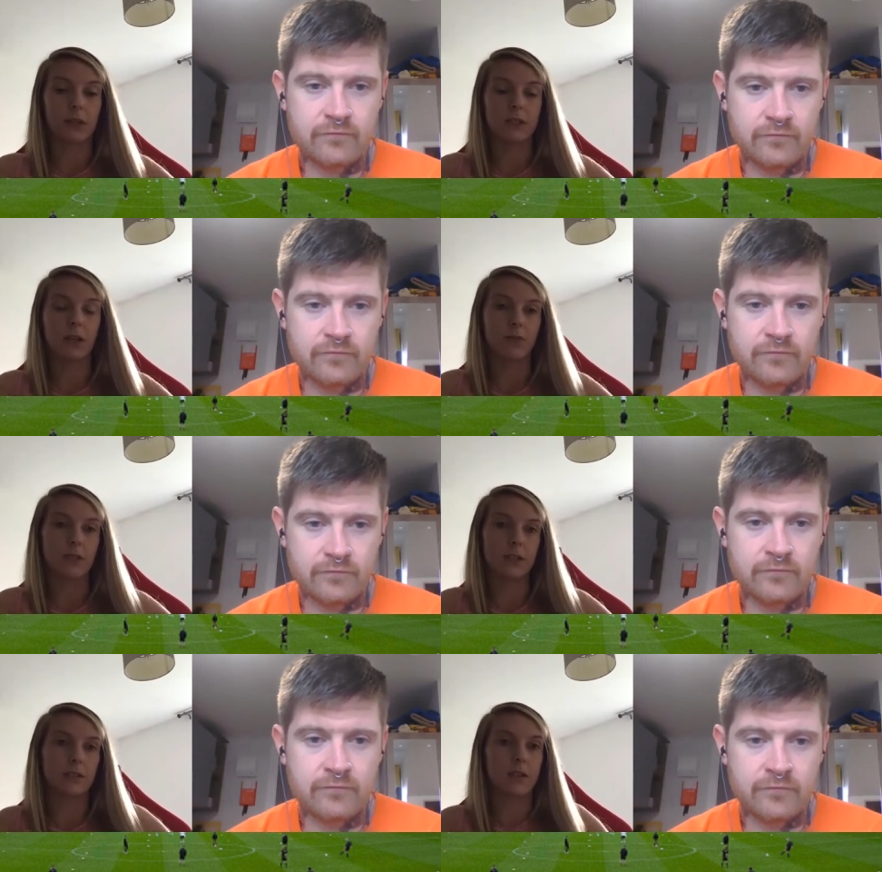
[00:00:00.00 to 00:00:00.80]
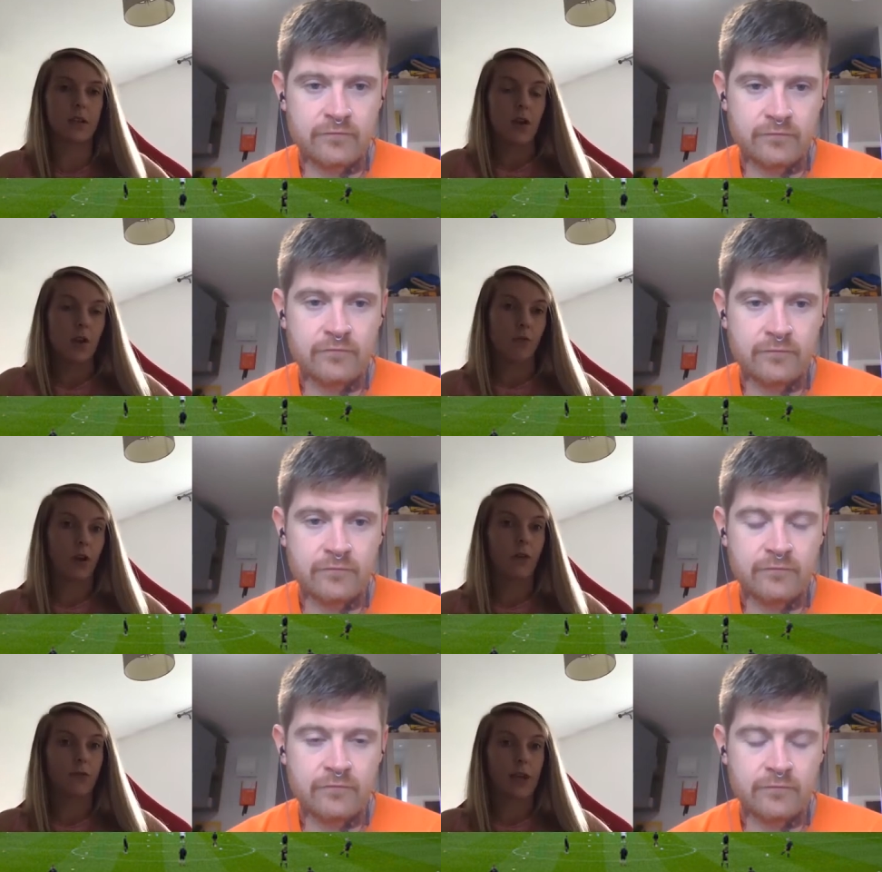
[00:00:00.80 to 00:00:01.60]
Speaker 1: the toughest
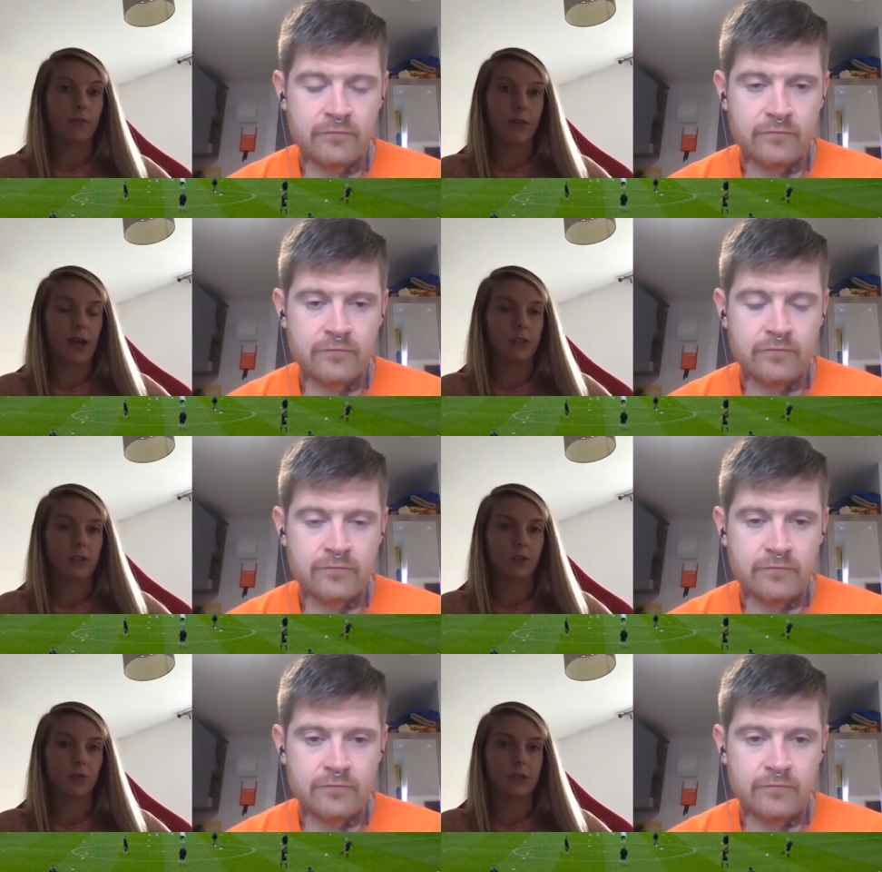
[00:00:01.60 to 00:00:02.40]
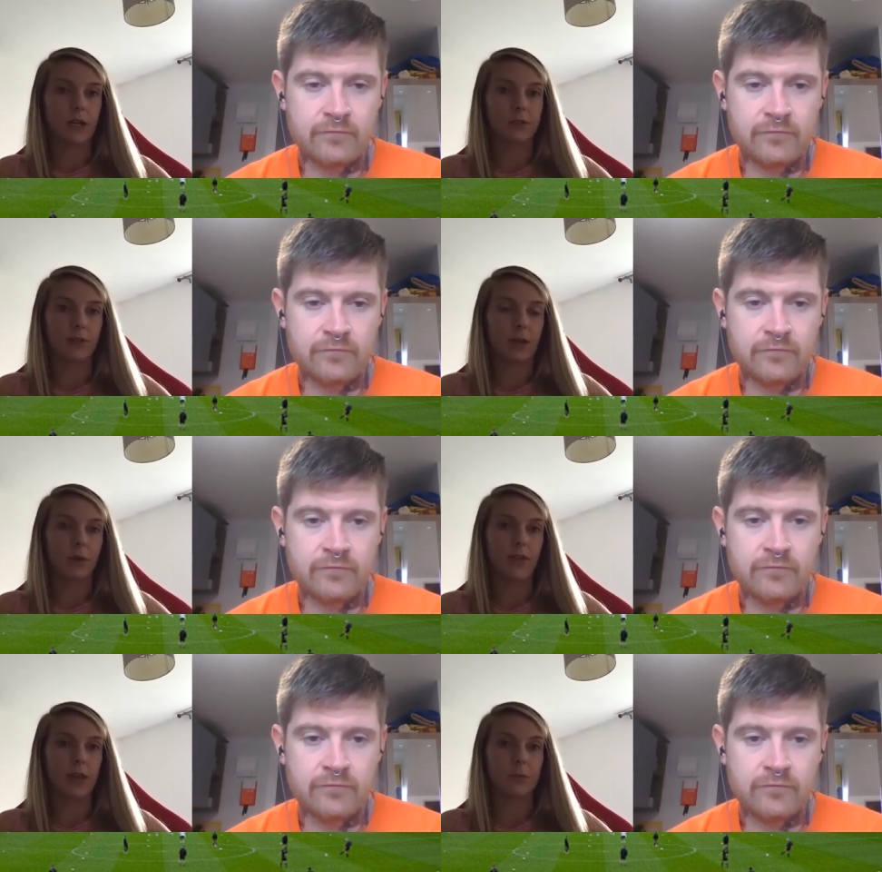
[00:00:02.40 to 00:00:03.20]
recovery I've ever had to do in terms of getting my
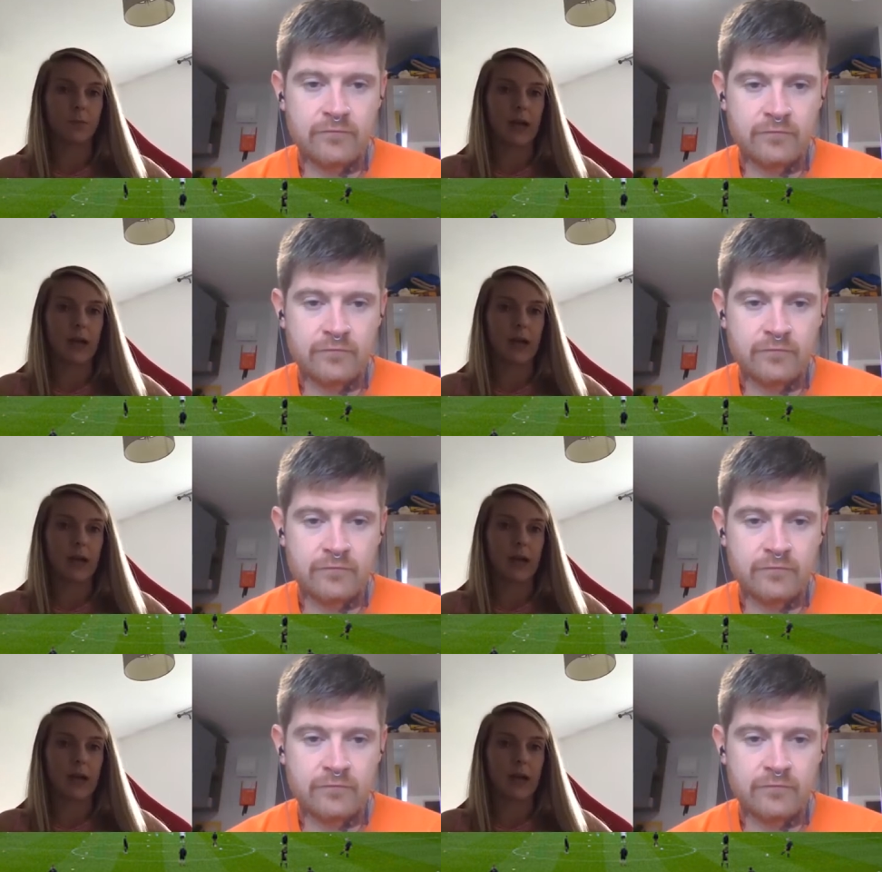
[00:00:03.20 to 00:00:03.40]
fitness back.